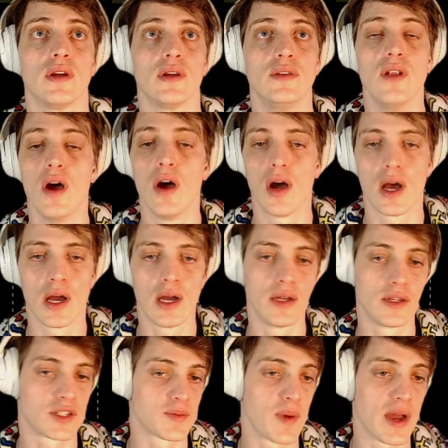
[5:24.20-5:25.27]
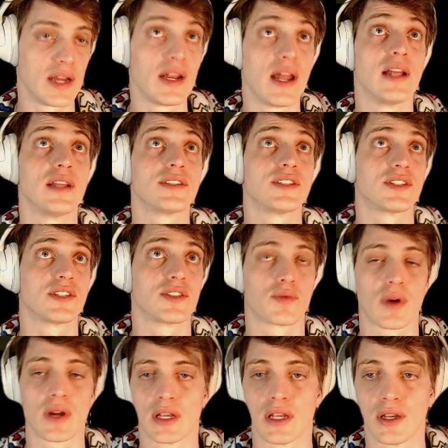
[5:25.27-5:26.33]
No, SPY analysis is
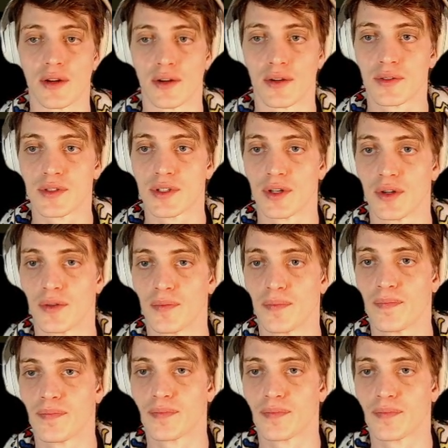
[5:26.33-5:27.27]
right here, so